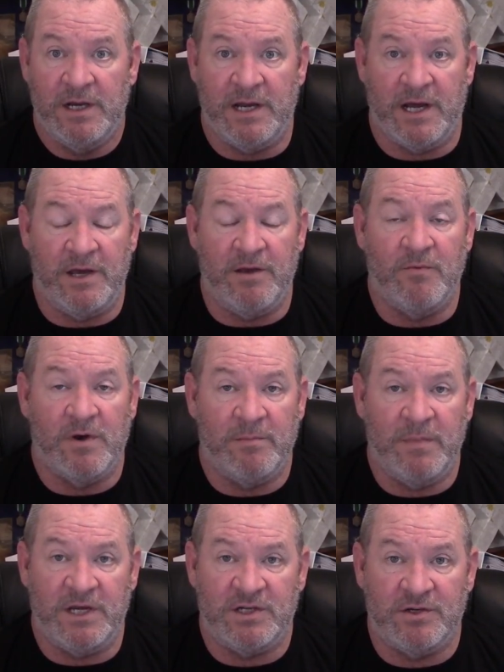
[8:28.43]
Now, you want to
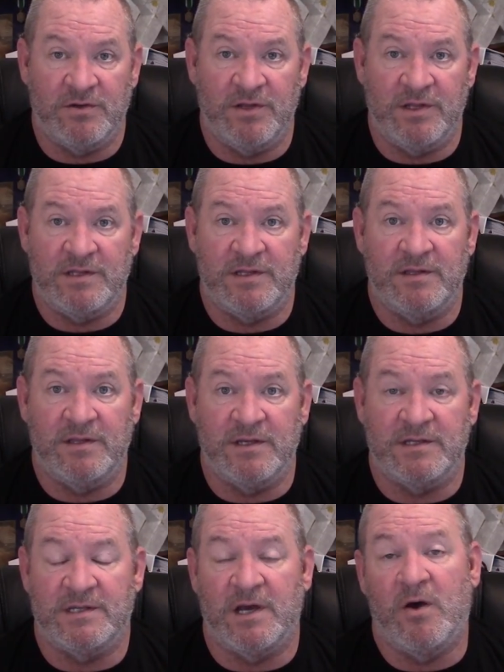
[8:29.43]
make sure that
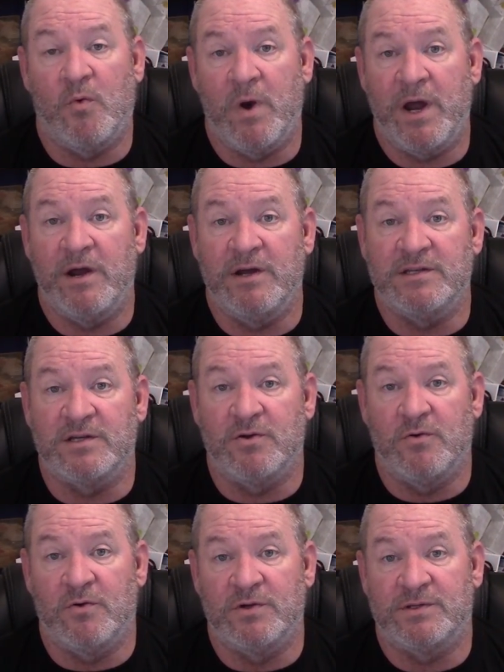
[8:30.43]
this wear is, of
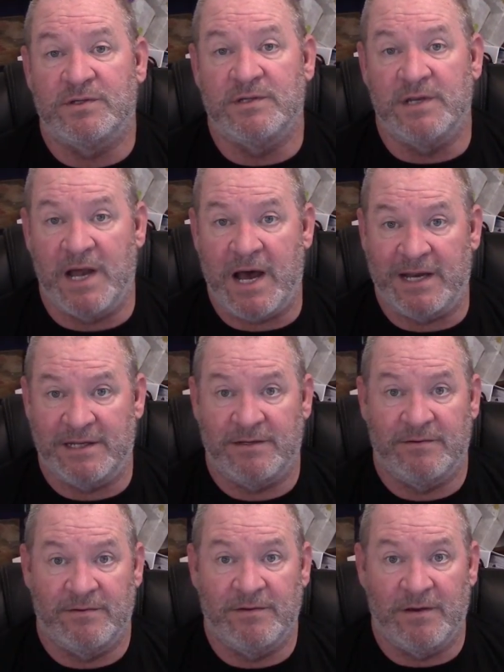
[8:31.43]
course, not
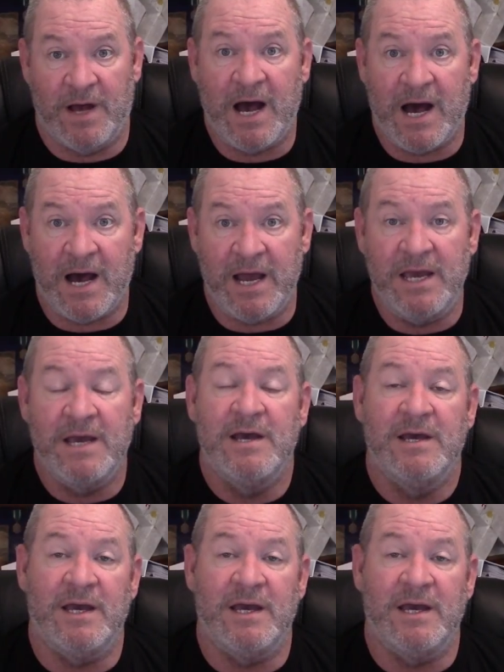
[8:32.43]
high,